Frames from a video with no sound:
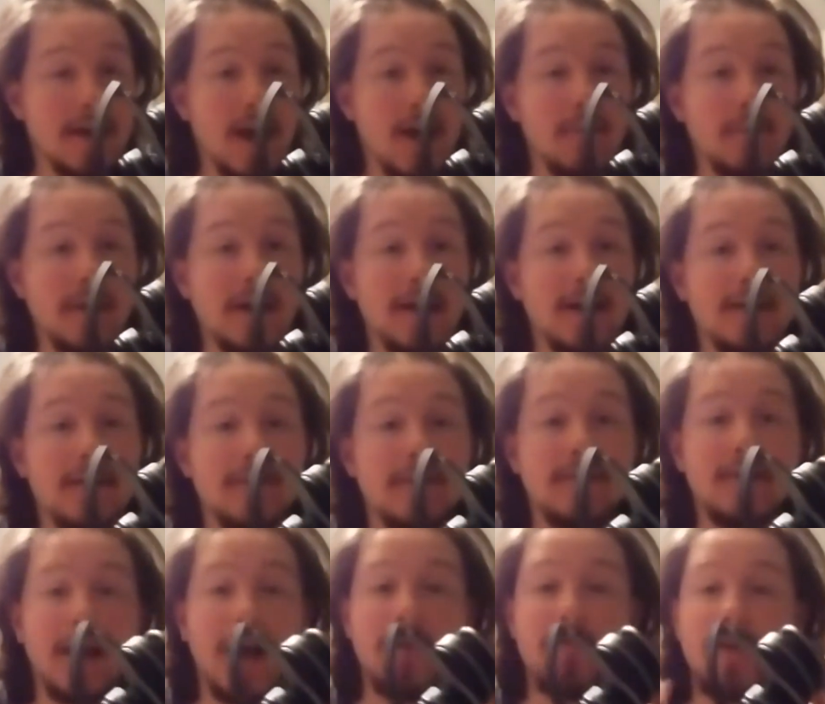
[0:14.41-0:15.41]
I
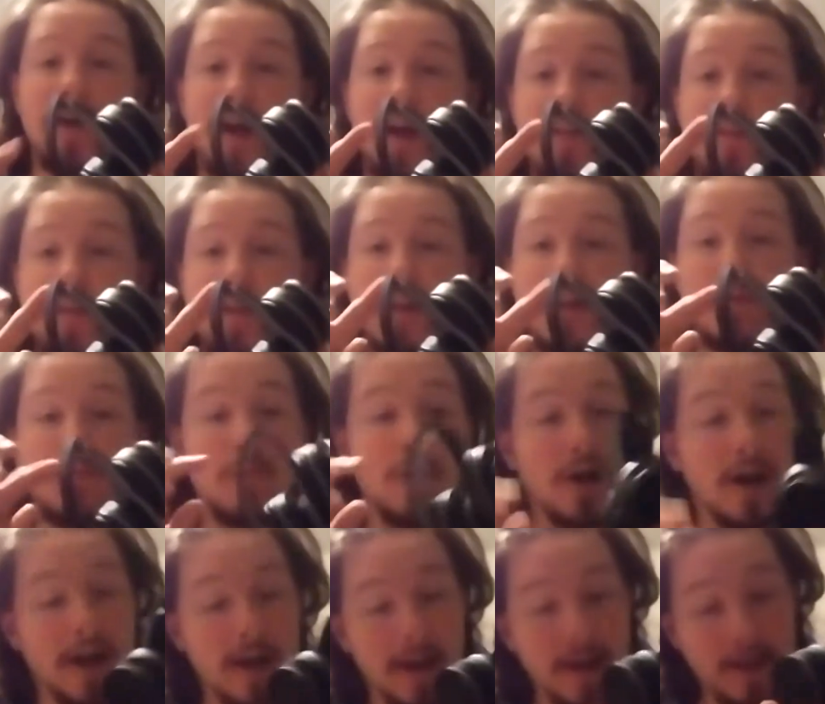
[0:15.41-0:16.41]
mean, I've had these
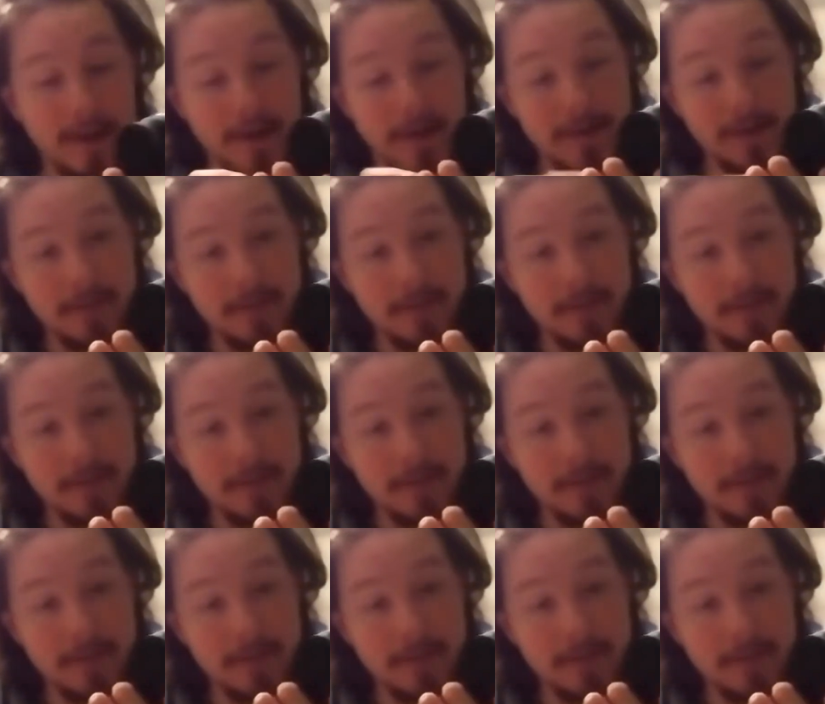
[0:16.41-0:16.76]
break.